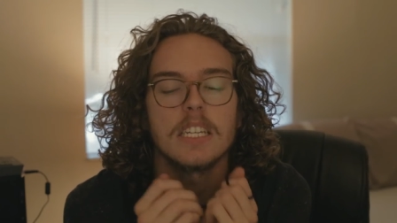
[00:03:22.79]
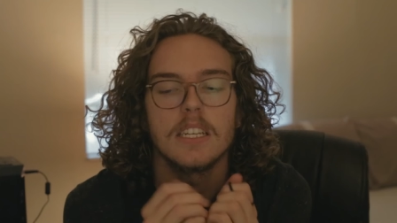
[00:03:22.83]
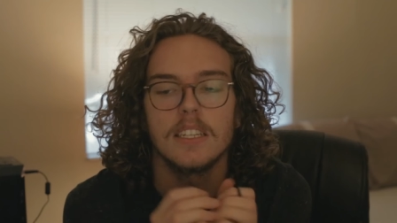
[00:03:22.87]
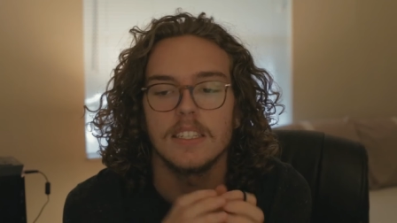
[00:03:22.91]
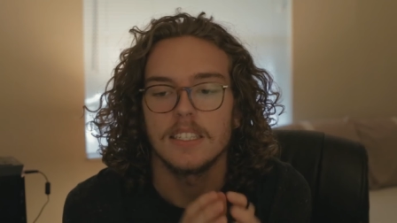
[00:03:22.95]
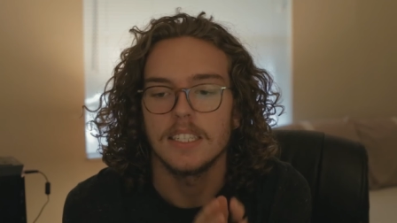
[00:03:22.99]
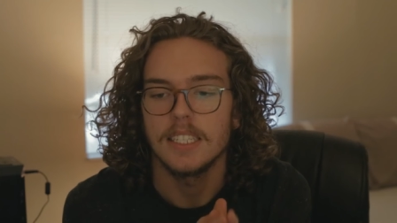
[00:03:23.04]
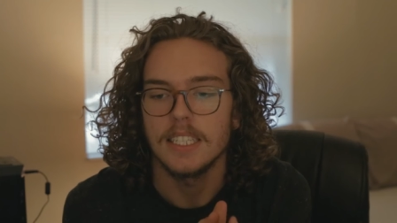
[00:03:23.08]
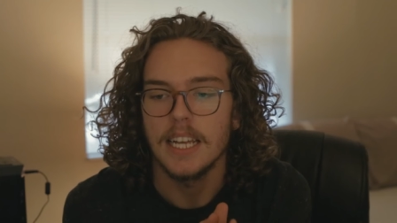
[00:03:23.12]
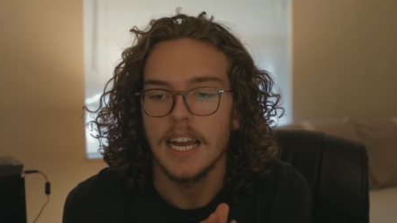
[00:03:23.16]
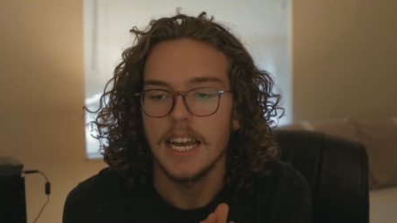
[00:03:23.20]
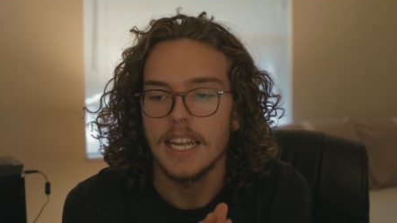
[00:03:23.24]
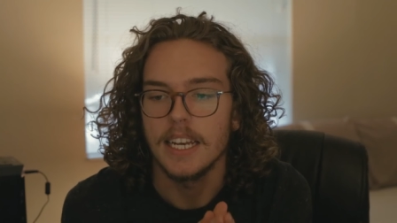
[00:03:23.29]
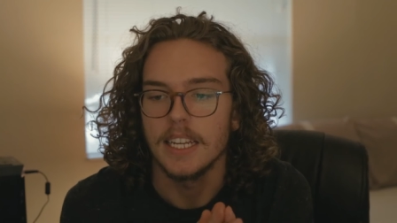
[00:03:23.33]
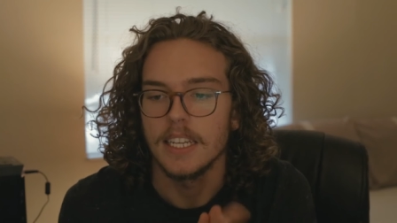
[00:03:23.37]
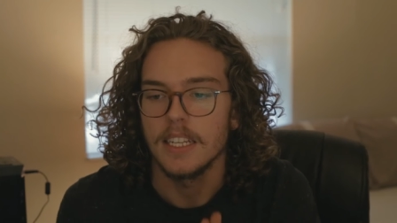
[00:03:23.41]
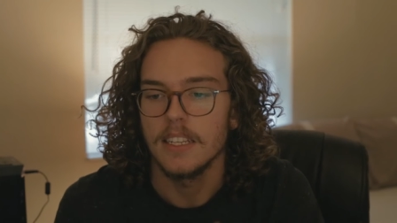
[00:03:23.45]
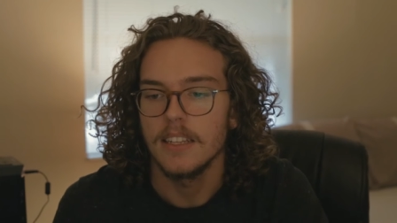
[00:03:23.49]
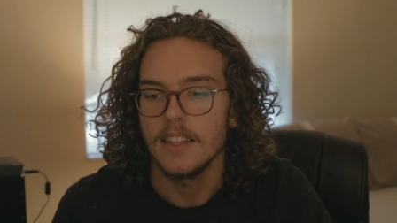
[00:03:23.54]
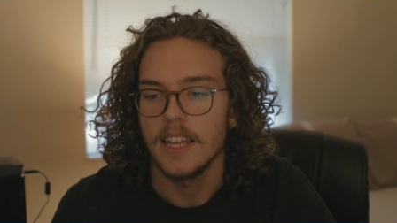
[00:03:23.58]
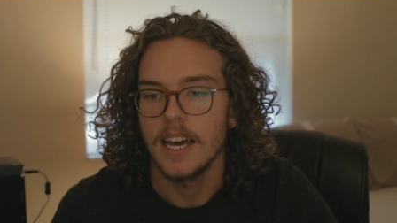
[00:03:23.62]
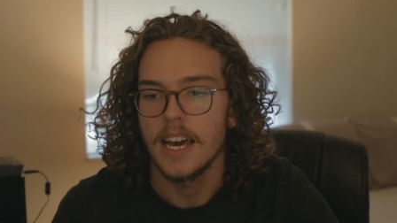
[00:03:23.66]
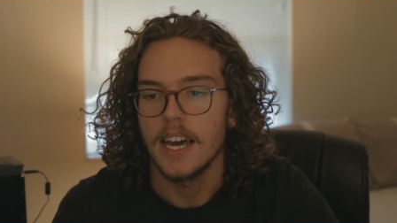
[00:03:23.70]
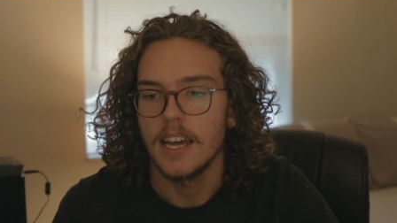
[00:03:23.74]

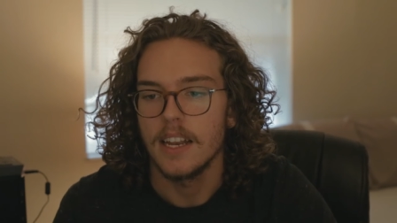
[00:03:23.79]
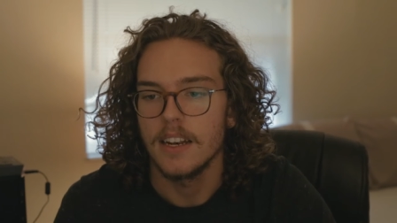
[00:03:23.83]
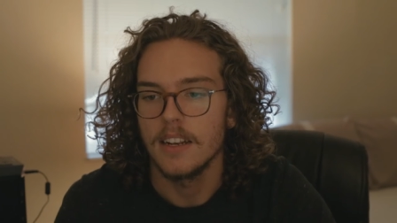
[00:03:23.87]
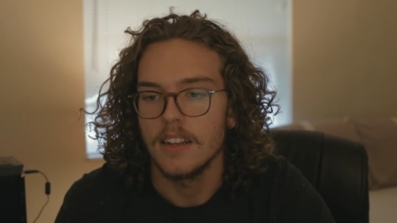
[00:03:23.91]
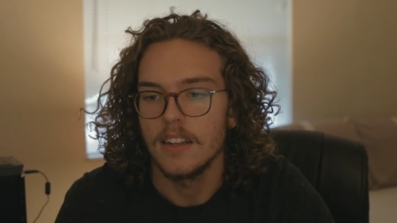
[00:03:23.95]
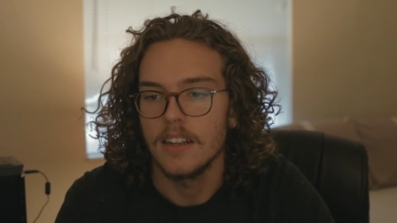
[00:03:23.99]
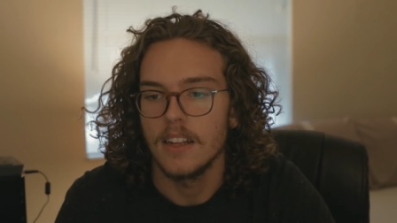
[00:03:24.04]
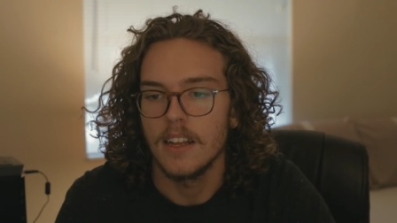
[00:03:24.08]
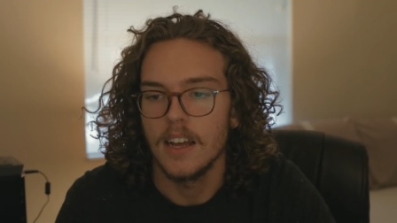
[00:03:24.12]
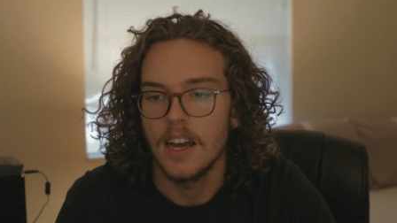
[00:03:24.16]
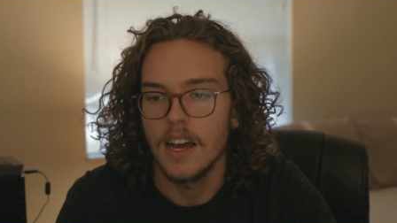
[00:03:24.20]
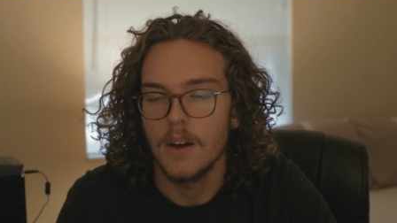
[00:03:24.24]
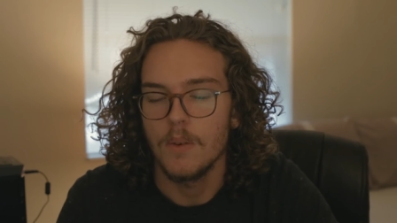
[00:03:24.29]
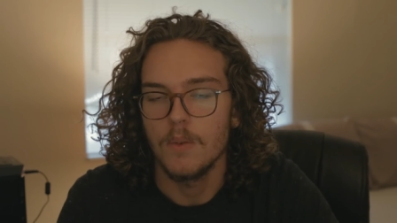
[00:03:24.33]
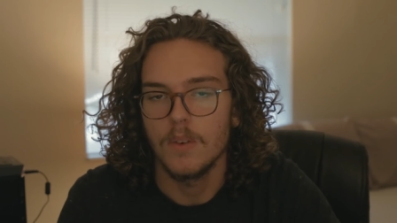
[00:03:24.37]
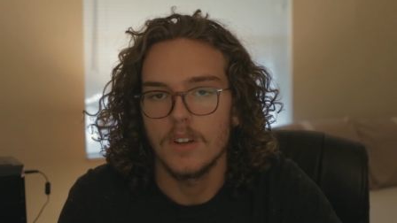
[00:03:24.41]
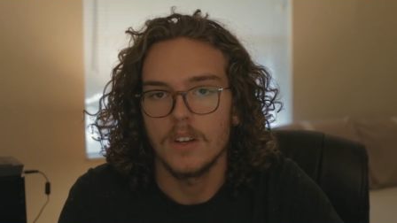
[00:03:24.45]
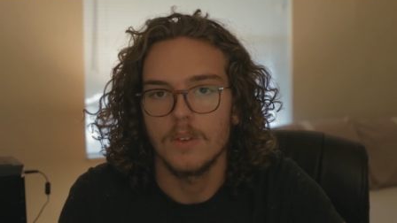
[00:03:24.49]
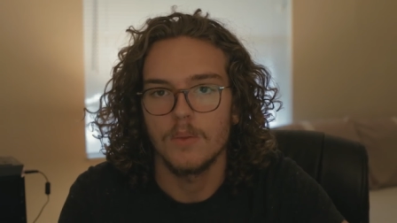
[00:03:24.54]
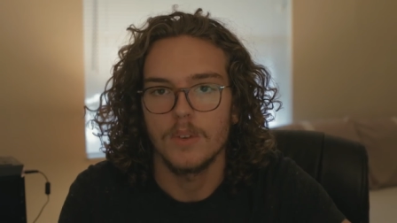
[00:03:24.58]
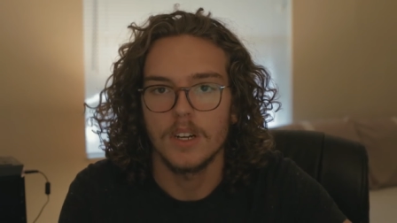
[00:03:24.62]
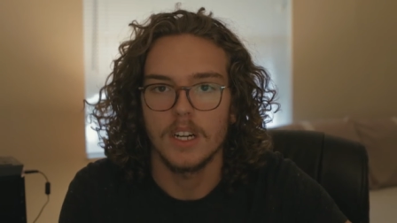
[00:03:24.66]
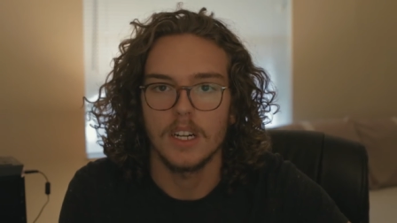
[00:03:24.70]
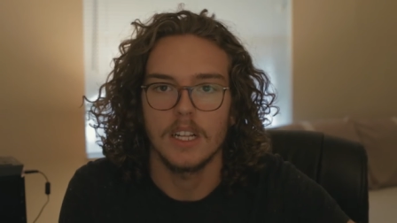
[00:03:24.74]
decided that I want
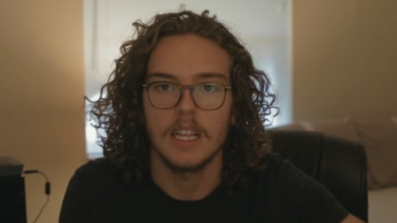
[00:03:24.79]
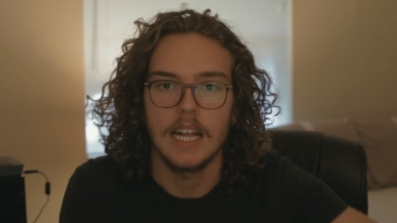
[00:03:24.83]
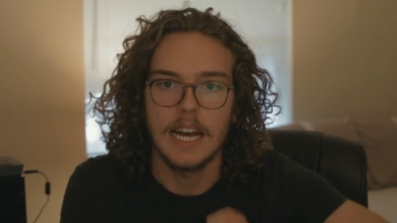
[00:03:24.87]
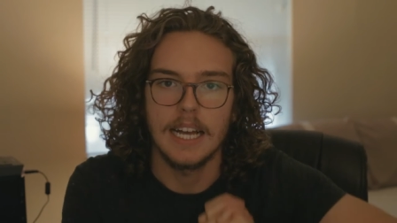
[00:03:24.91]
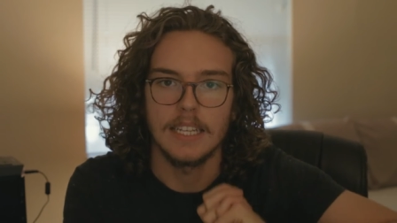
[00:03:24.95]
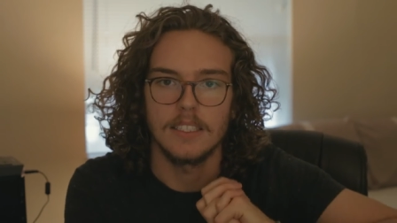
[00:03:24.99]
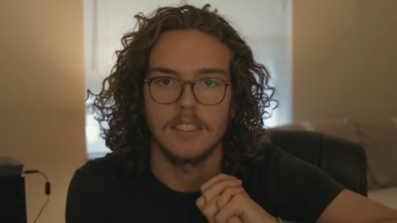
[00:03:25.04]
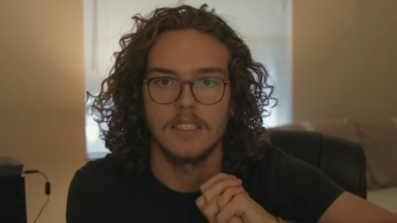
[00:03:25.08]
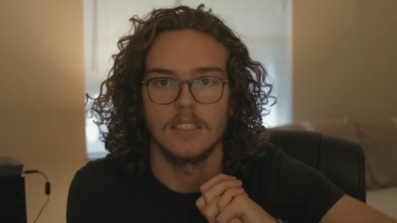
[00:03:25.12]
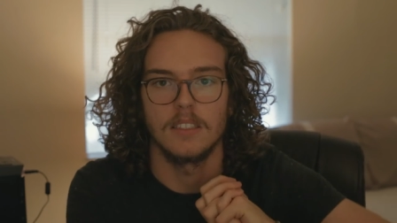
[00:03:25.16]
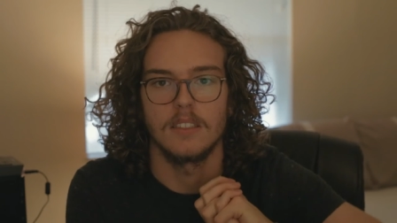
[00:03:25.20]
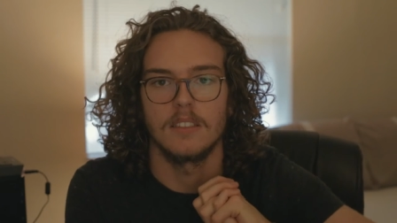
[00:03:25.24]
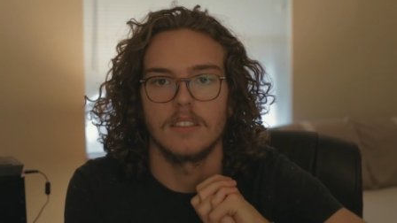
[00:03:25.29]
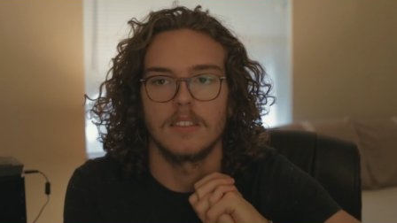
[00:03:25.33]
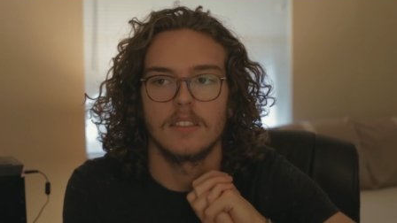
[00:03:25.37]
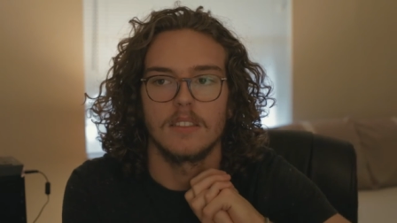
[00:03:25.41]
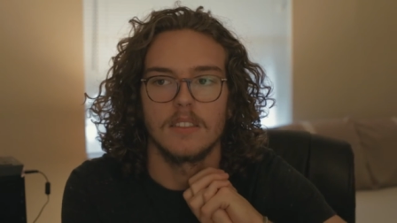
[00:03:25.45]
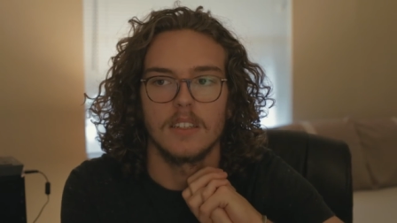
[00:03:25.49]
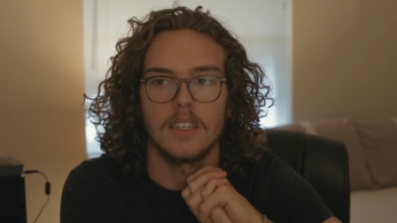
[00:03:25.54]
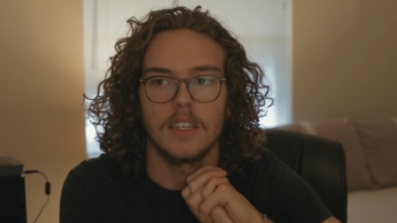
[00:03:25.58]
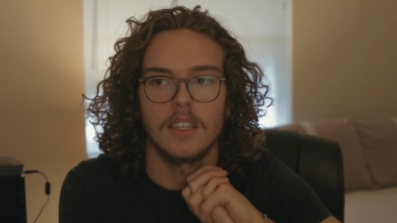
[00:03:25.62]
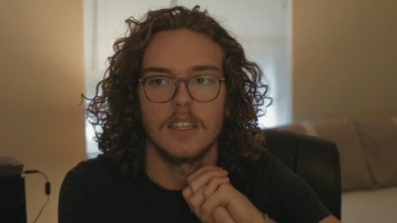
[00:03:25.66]
to wear glasses.